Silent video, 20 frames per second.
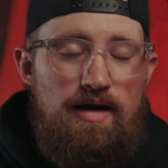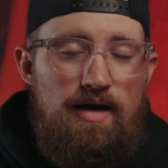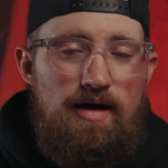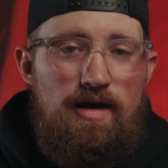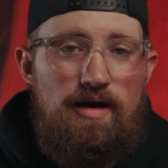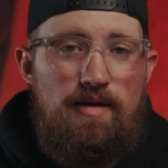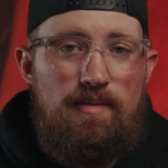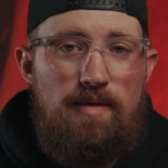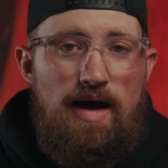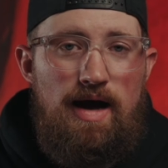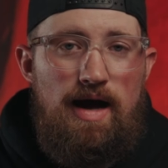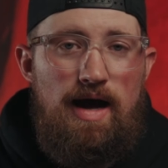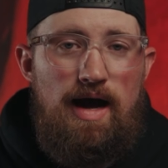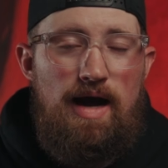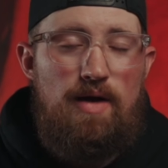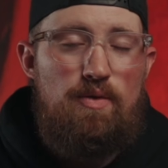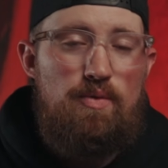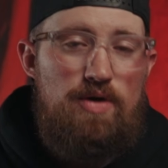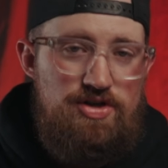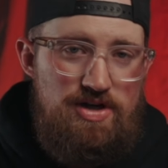
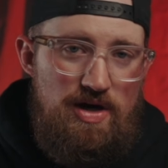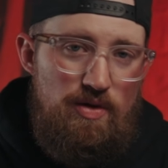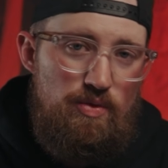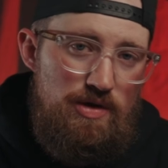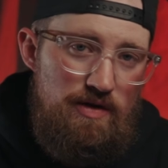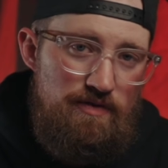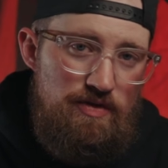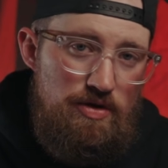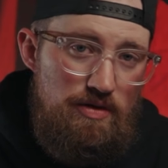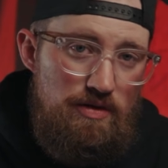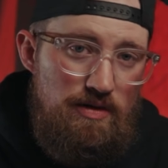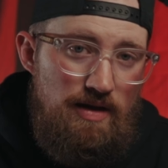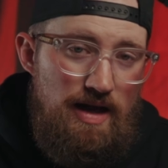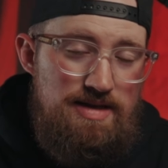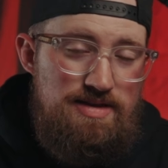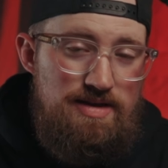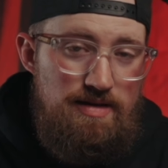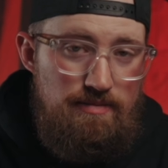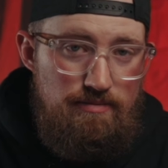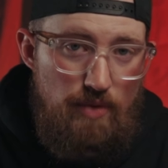I wish I would have
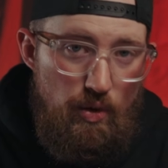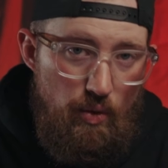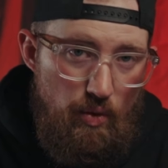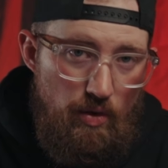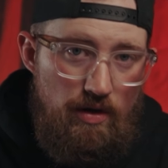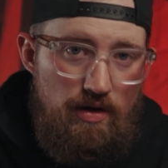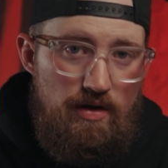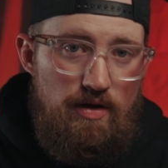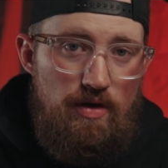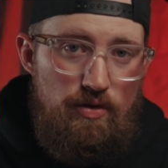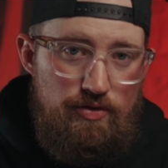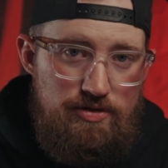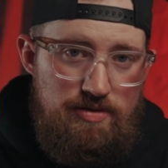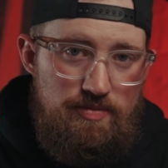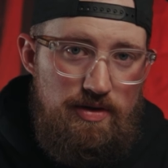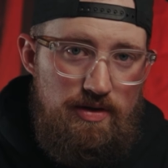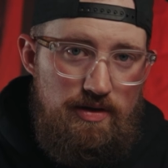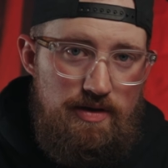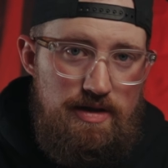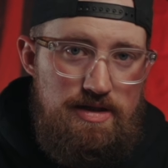utilized it more
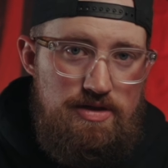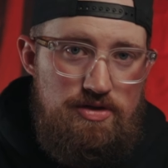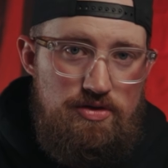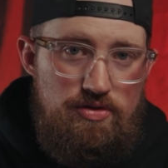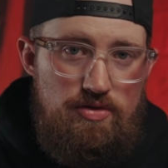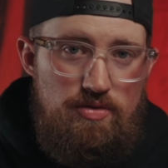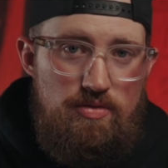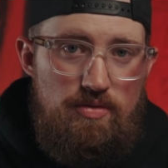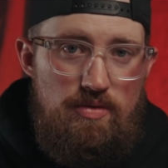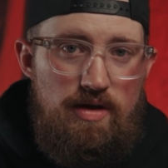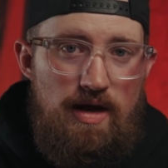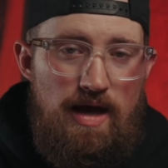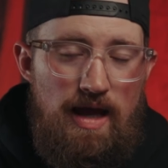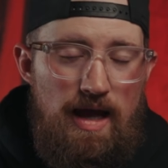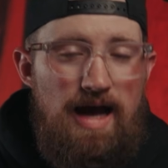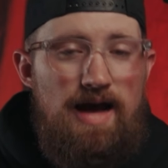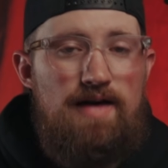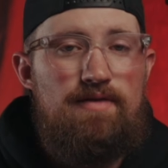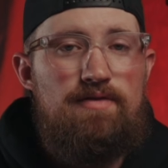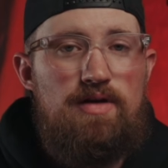ultimately to
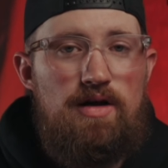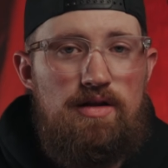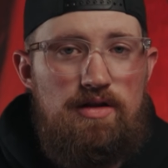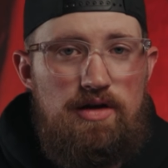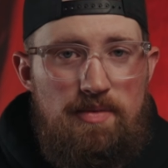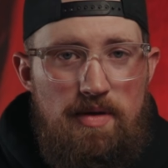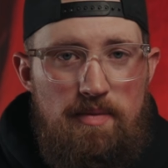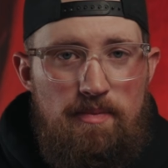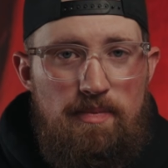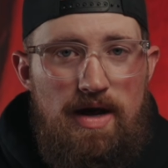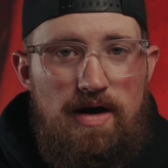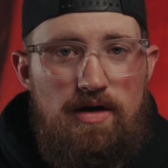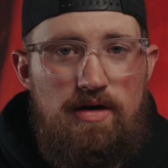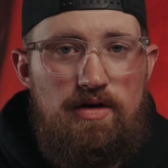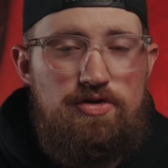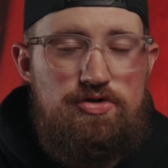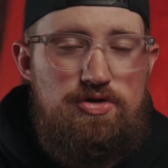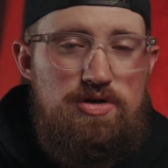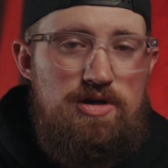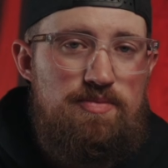have a little bit
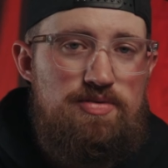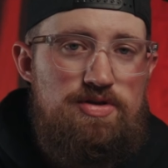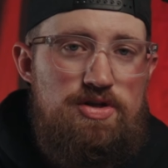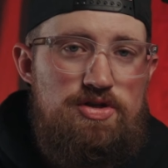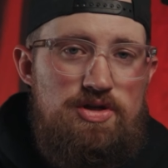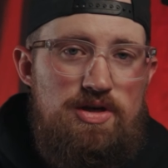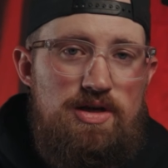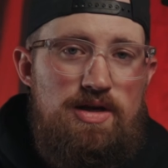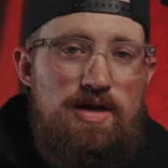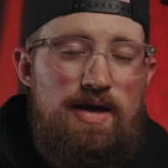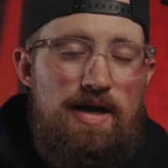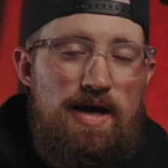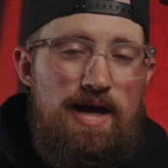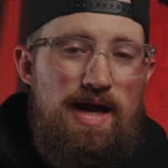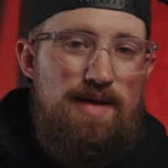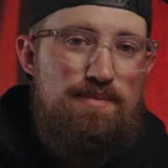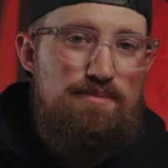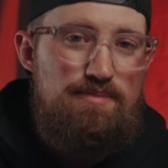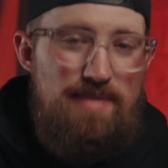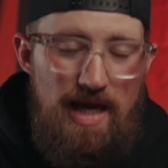better shooting position
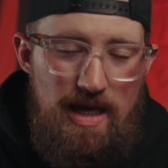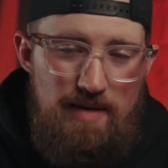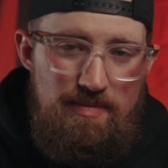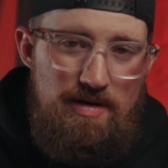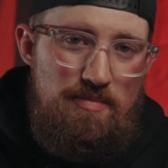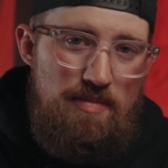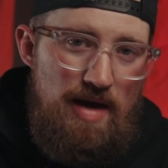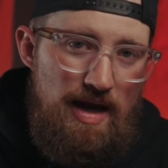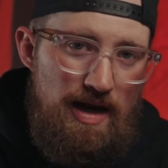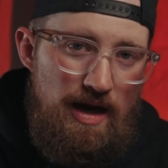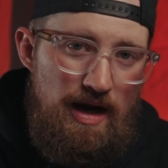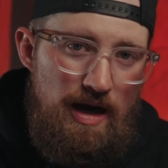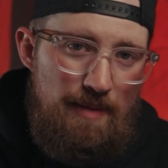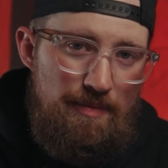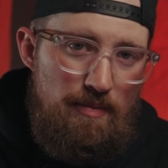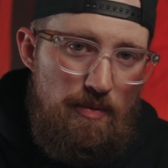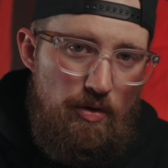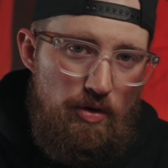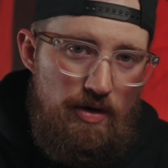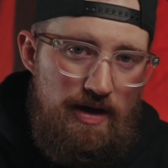and maybe make a
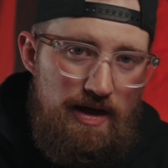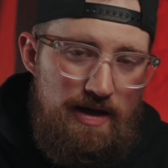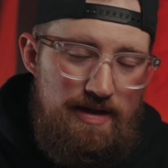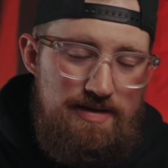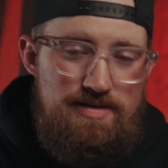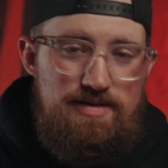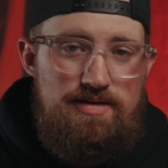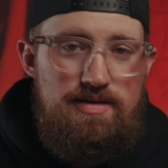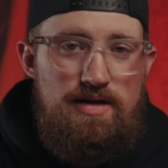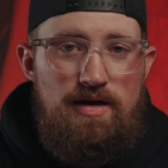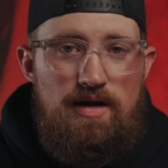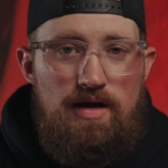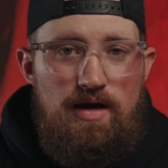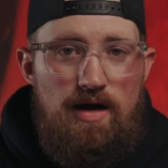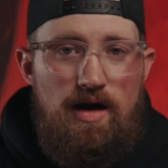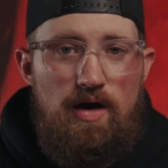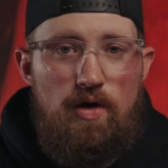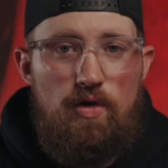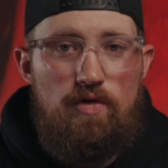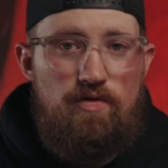couple more hits
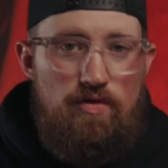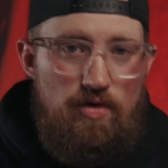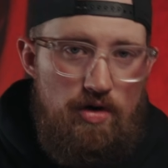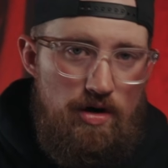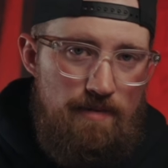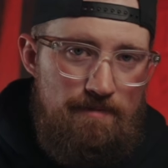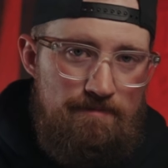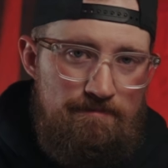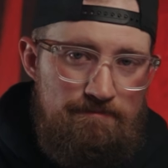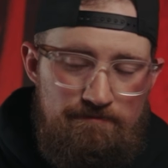overall.